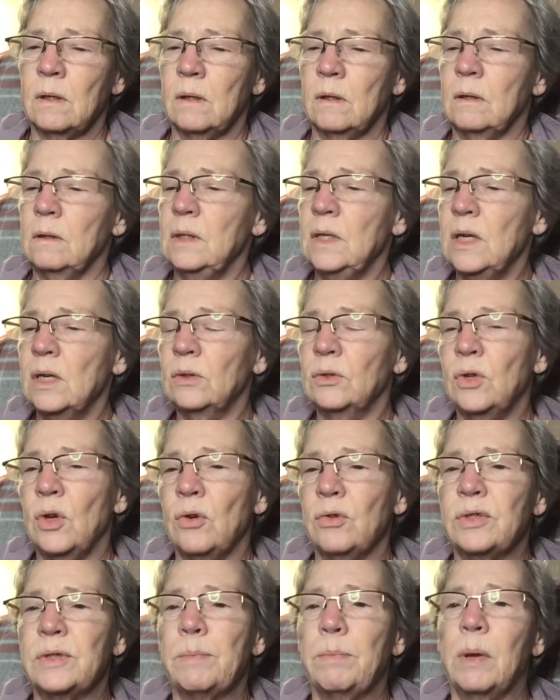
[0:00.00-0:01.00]
needle
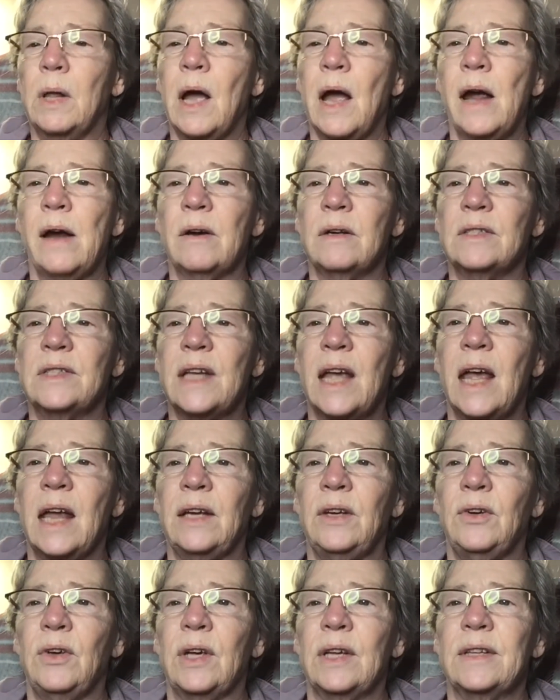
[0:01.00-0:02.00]
nose pliers, and
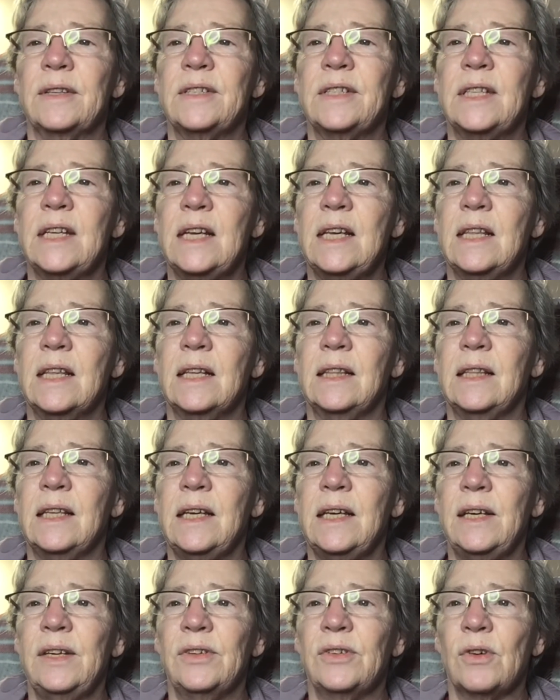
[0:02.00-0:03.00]
you can see that
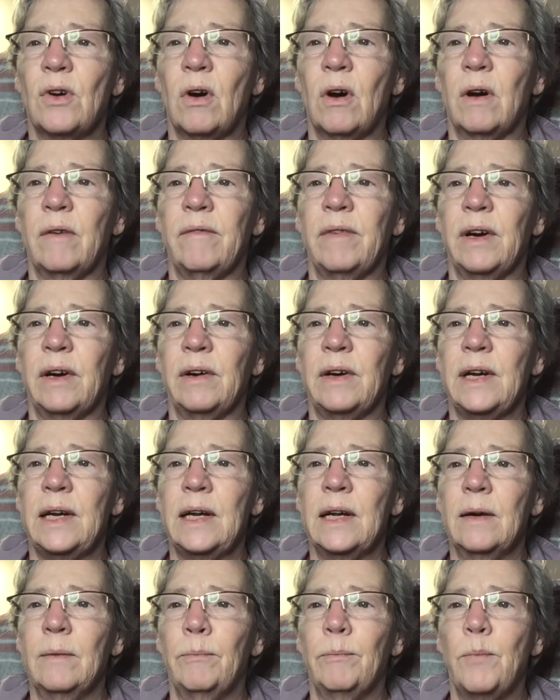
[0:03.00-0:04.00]
these are very
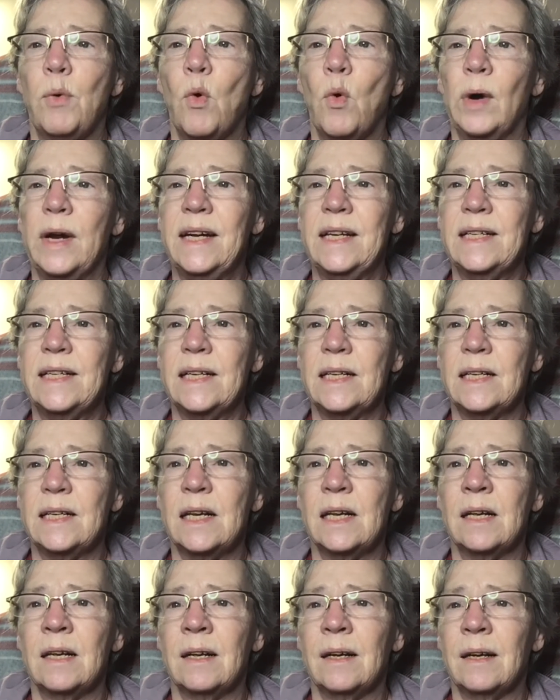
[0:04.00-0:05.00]

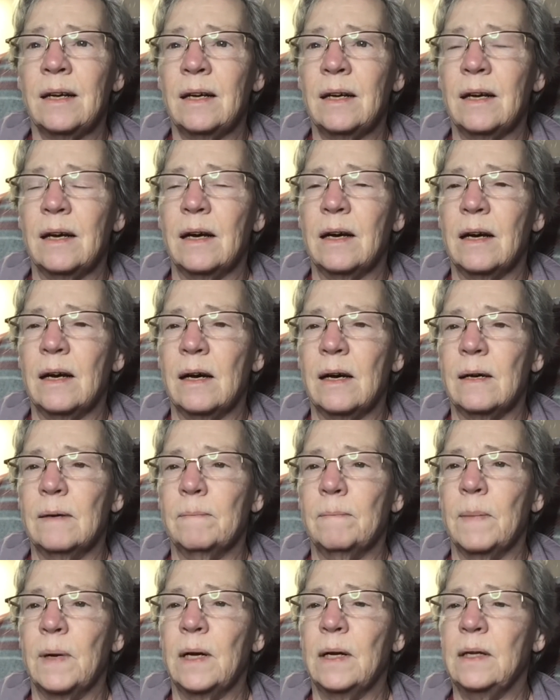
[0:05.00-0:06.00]
pointed
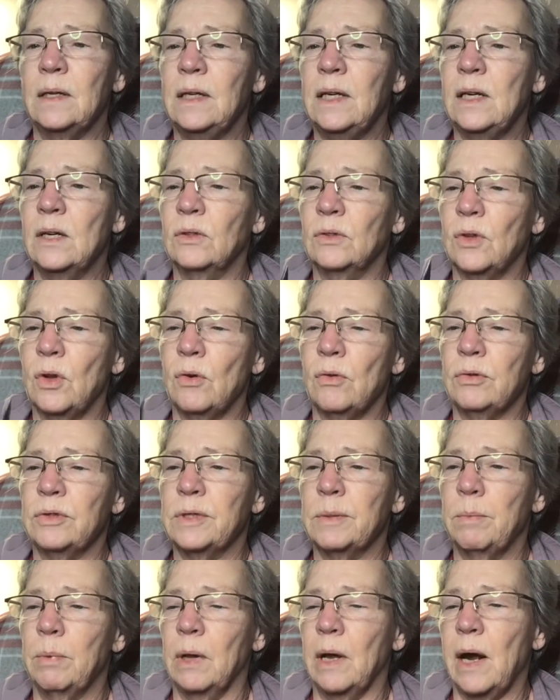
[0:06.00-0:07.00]
needle nose
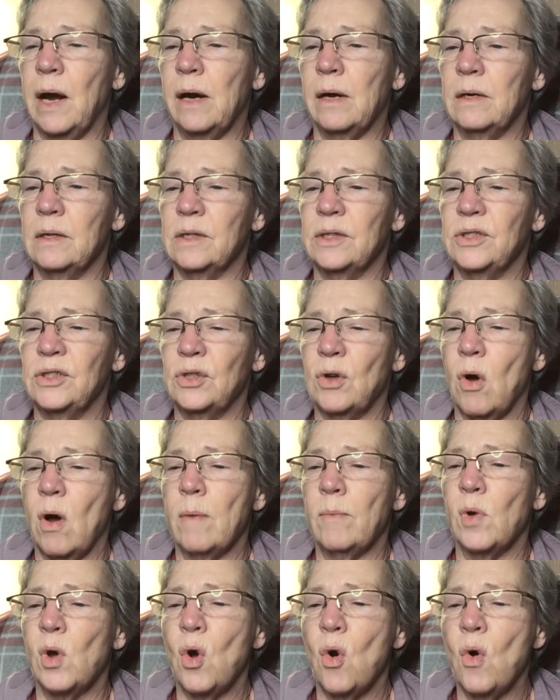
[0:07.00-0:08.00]
pliers. So
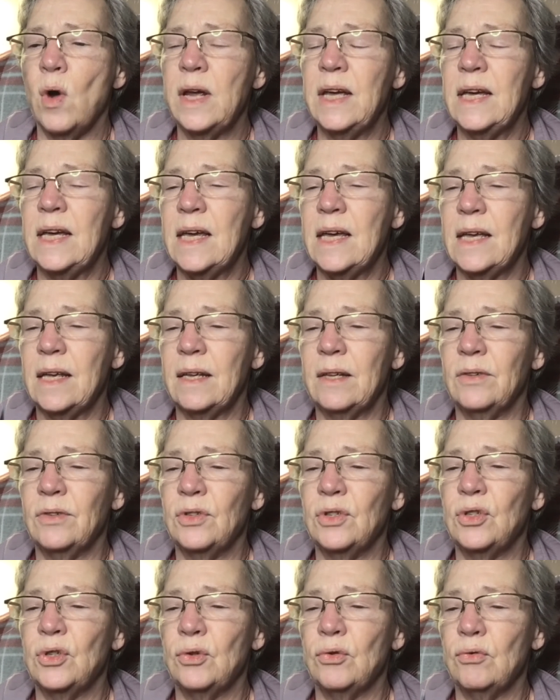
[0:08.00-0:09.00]
I'm going
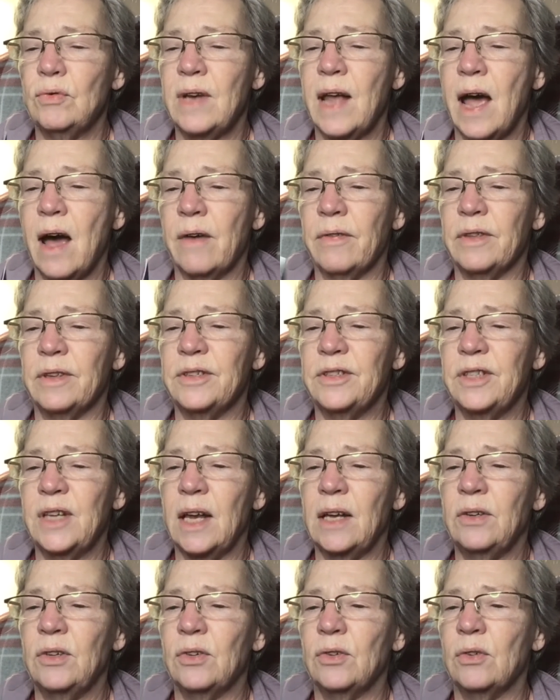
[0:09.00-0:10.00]
into now the
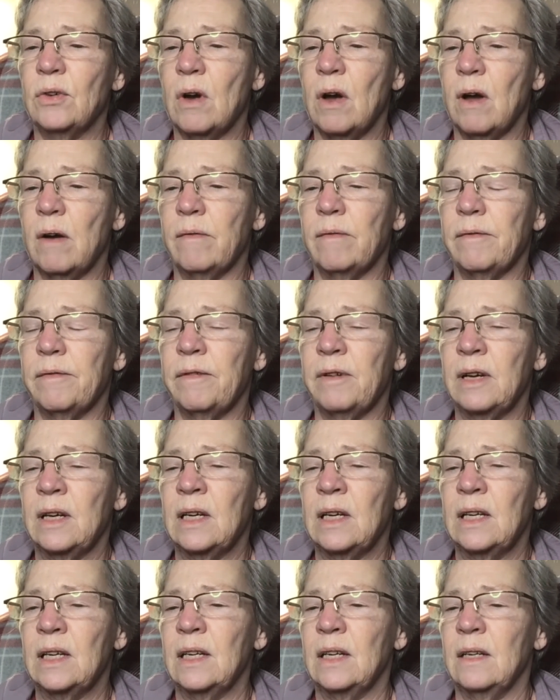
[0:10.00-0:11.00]
center of
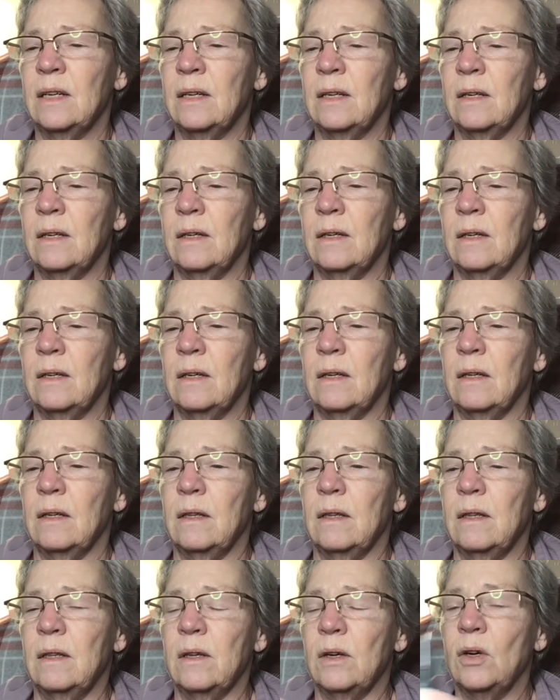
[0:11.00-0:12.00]

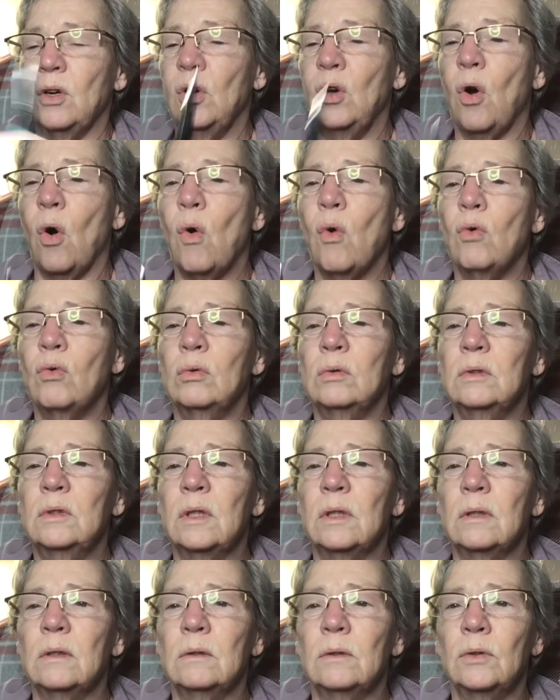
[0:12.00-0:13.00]
the gold
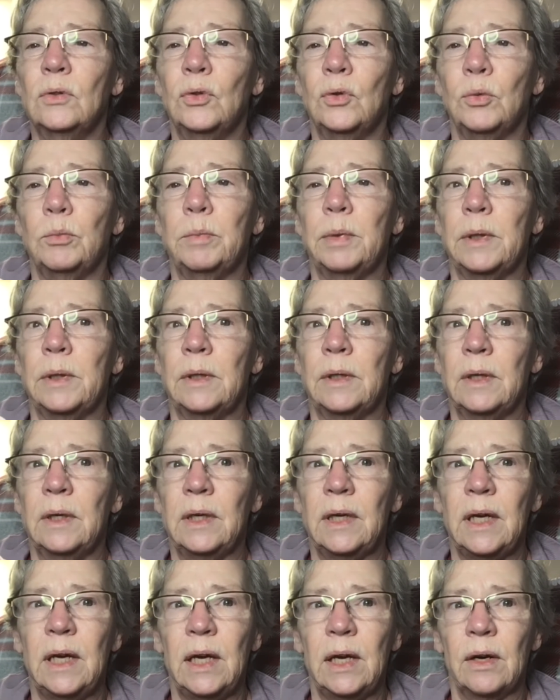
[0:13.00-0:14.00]
loop
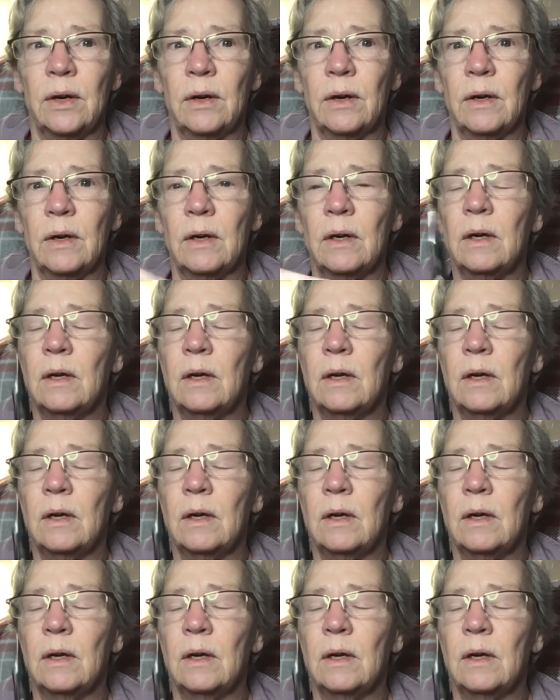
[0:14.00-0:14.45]
here,